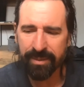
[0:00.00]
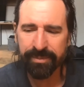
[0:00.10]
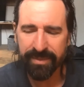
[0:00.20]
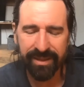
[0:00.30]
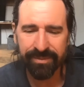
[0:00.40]

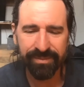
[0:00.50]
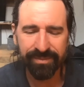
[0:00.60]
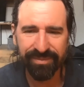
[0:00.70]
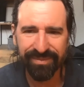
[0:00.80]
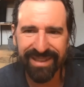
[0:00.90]

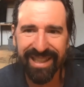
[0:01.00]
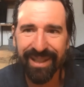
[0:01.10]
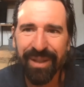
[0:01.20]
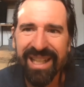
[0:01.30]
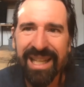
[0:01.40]

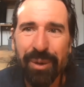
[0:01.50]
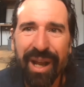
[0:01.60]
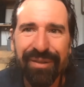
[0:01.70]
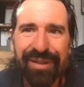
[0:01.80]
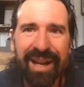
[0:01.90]
I guess we're
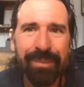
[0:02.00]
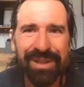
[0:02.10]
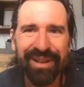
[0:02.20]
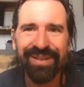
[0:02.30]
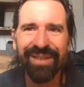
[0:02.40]
out of time,
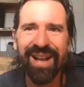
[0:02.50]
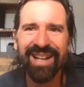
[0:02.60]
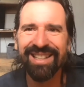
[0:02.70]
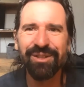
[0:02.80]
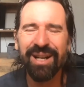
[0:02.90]
so I'm
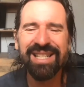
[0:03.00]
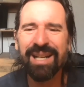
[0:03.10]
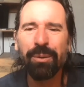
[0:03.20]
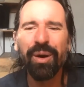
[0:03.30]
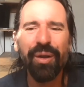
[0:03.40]
not going to try to
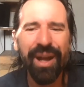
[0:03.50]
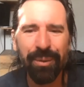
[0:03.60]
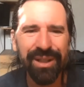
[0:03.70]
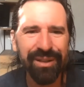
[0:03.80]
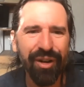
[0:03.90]
say what all that
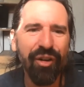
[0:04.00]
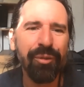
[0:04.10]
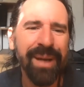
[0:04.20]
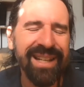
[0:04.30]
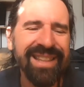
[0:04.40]
would involve,
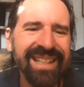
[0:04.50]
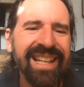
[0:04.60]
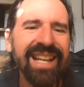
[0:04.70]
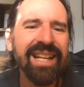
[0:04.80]
but I think,